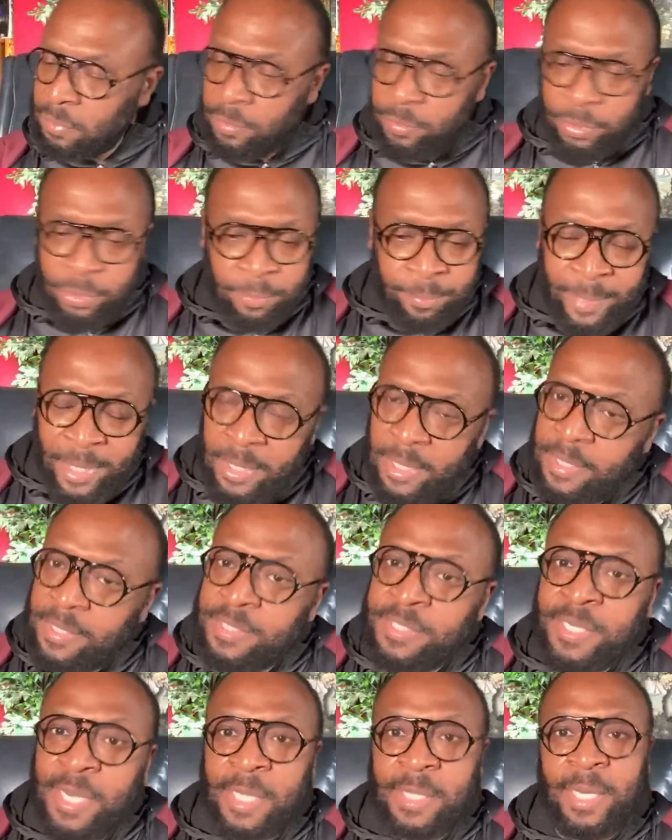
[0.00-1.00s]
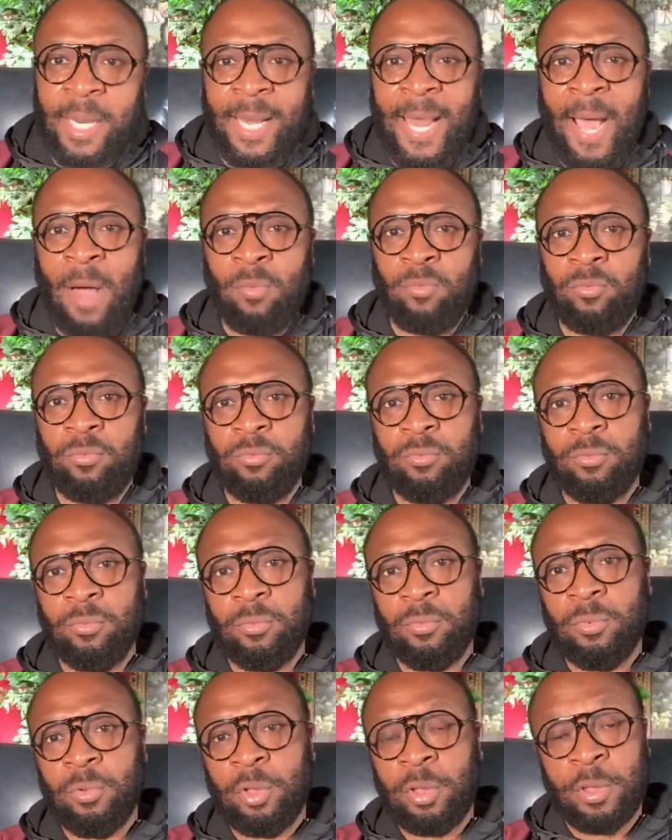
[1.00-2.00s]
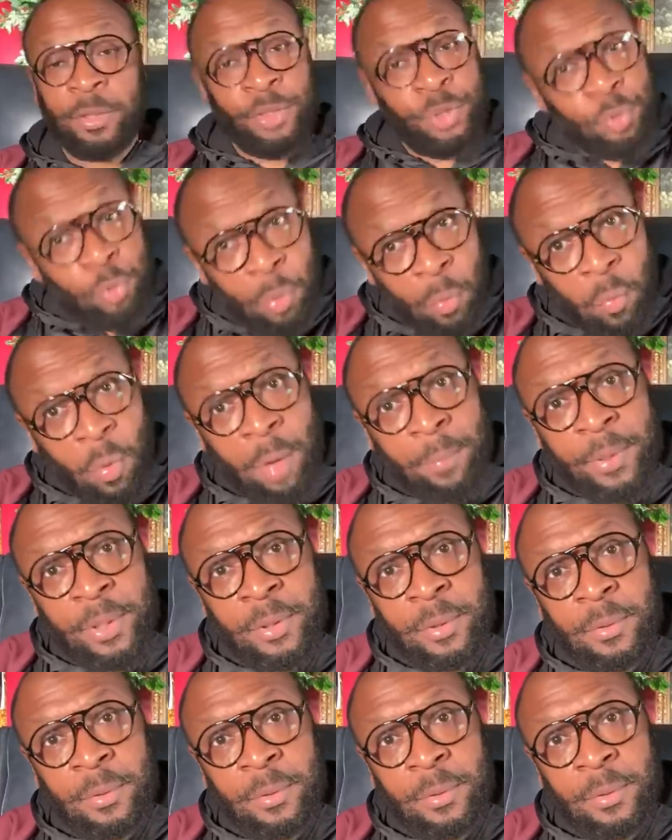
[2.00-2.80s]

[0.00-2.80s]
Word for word: you may need to check that out because you a woman.